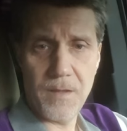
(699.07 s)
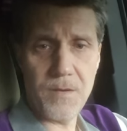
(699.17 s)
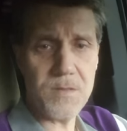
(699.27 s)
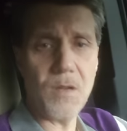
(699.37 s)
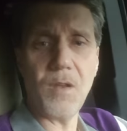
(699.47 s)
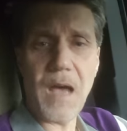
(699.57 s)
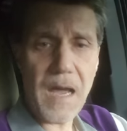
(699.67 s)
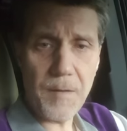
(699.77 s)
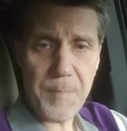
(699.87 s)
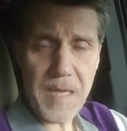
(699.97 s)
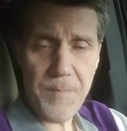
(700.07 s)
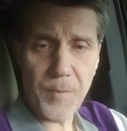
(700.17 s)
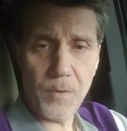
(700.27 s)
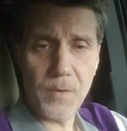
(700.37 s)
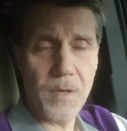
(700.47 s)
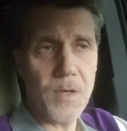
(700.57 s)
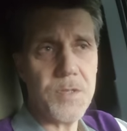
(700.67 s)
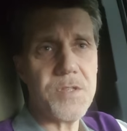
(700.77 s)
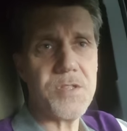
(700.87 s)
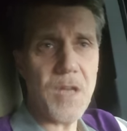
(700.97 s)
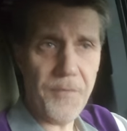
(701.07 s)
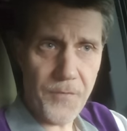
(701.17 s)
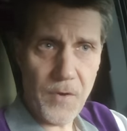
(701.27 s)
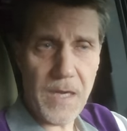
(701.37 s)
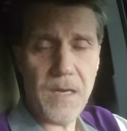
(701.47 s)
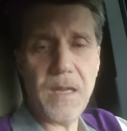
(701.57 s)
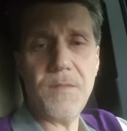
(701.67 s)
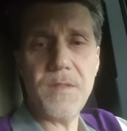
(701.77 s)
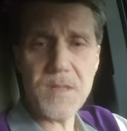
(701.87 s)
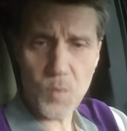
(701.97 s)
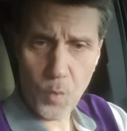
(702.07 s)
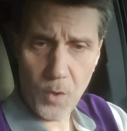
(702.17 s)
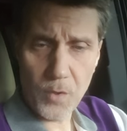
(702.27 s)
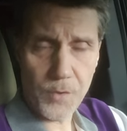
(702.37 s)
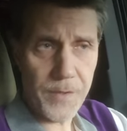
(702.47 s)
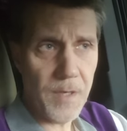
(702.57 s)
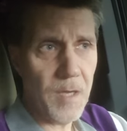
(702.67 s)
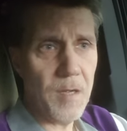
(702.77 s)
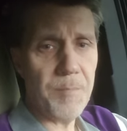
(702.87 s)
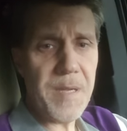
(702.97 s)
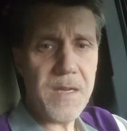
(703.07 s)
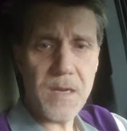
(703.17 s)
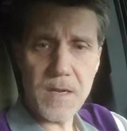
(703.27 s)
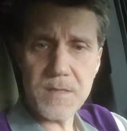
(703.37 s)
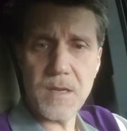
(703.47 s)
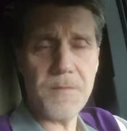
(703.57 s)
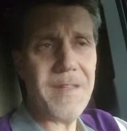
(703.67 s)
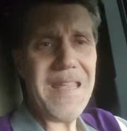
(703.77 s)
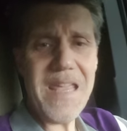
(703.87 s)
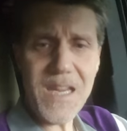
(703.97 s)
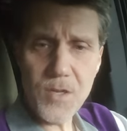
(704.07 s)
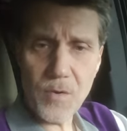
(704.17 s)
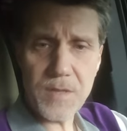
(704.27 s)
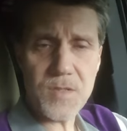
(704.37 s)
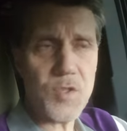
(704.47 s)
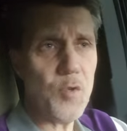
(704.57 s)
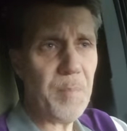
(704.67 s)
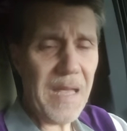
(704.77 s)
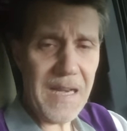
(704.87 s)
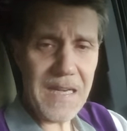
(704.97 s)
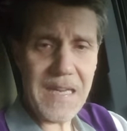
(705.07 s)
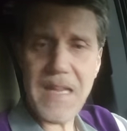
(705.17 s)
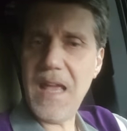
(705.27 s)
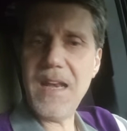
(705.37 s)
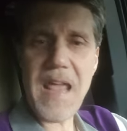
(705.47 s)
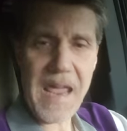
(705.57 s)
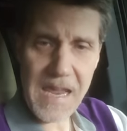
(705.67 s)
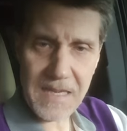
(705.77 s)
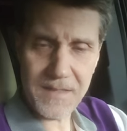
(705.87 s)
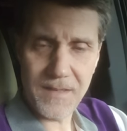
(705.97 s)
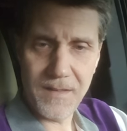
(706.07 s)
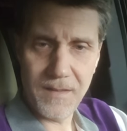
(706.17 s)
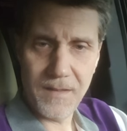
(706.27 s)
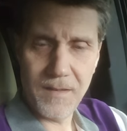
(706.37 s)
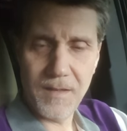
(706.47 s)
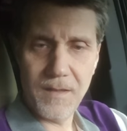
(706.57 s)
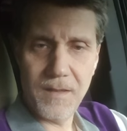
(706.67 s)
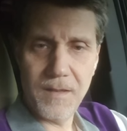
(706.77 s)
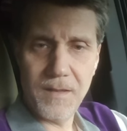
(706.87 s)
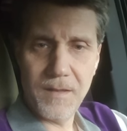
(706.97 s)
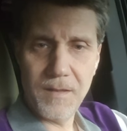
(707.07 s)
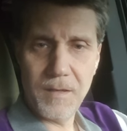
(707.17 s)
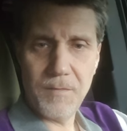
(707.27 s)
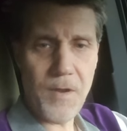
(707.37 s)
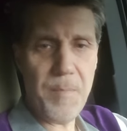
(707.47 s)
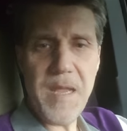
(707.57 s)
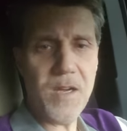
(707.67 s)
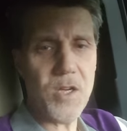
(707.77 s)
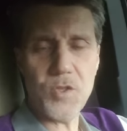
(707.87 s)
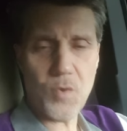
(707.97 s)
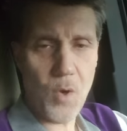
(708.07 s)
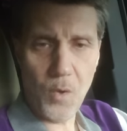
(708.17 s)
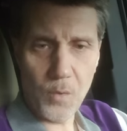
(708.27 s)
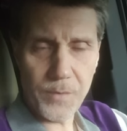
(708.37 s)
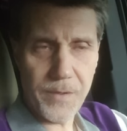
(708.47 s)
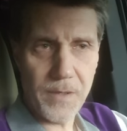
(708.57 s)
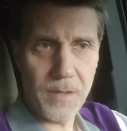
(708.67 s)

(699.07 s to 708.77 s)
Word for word: there's a lot of people suffering in this world because of ignorance, stupidity, and hate. They're being controlled.